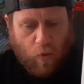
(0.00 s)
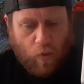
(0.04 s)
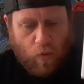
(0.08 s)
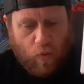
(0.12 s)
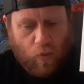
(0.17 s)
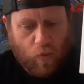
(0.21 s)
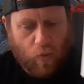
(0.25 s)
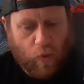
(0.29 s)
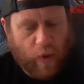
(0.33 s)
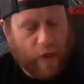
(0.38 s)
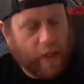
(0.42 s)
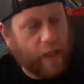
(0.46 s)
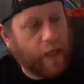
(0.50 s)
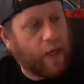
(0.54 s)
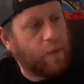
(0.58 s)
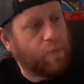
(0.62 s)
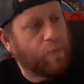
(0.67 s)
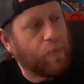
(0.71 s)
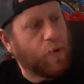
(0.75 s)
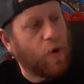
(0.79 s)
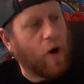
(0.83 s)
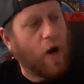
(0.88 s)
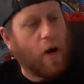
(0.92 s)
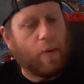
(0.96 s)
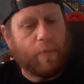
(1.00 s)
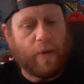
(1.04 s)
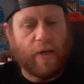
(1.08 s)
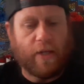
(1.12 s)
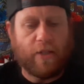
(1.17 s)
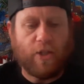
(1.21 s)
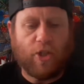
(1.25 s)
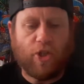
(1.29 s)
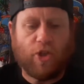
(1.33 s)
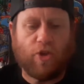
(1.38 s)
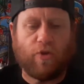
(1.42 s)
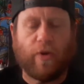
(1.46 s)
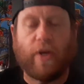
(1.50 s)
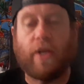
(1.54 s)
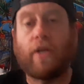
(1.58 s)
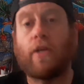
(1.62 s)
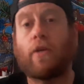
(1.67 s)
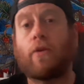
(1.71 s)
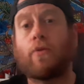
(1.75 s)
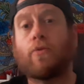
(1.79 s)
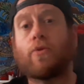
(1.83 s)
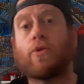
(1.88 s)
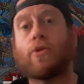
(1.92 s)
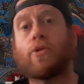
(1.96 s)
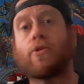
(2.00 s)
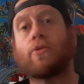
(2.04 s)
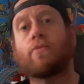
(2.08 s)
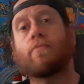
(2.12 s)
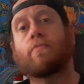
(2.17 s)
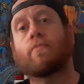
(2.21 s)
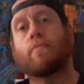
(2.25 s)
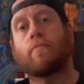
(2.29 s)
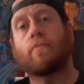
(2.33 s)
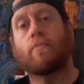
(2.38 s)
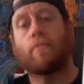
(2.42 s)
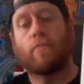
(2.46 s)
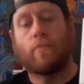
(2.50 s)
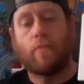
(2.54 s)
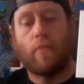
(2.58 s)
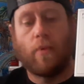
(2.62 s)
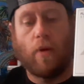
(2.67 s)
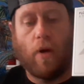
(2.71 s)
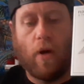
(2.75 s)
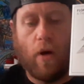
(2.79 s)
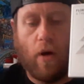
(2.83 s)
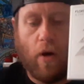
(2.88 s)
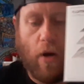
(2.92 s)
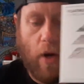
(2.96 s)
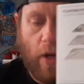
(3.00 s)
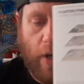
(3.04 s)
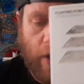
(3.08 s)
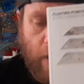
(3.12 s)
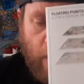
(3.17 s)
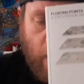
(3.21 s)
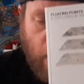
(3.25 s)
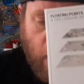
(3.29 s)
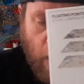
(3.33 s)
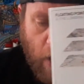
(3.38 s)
Really prominent string use on